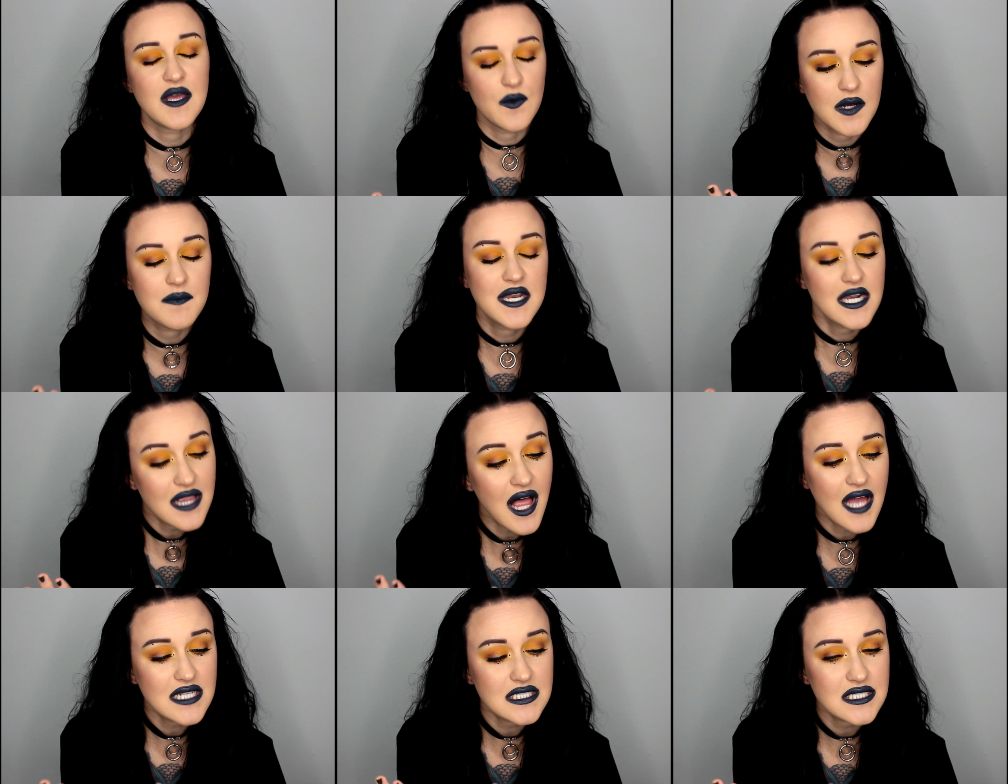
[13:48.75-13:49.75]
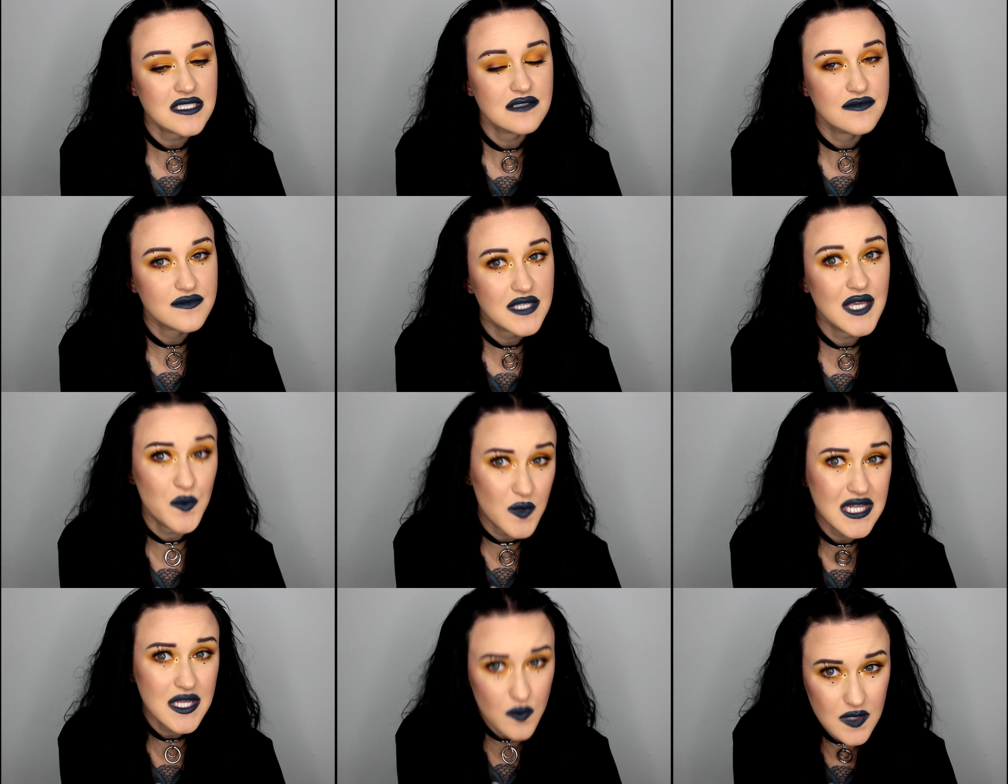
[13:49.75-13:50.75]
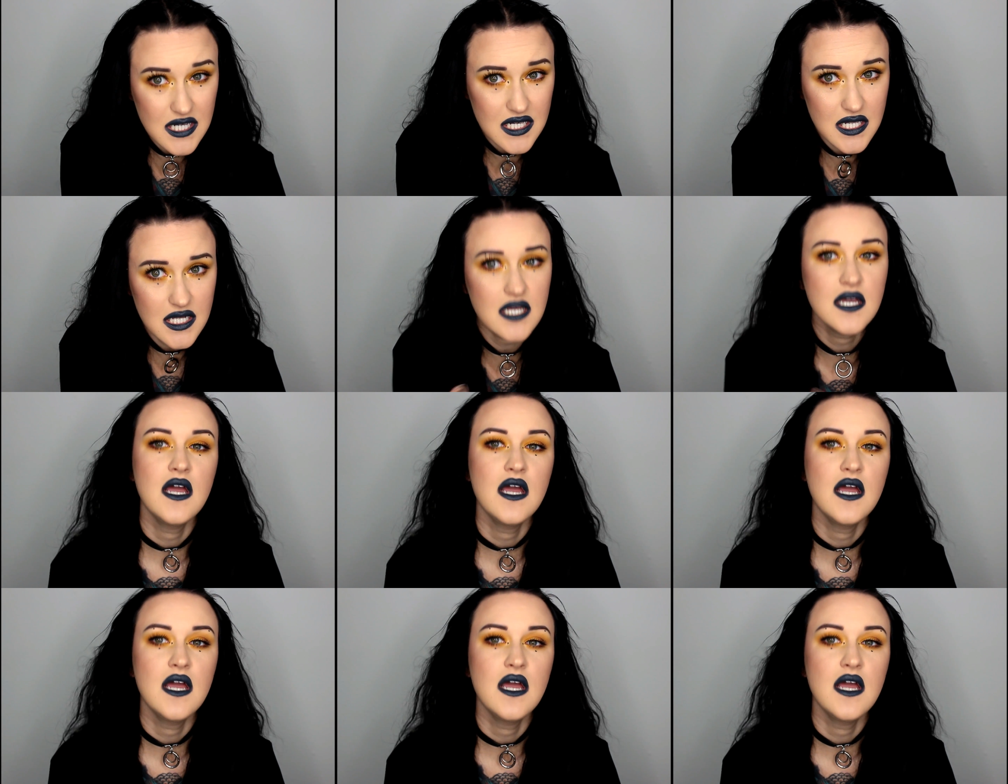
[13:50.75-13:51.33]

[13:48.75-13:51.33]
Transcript: It would mean a lot. It really would.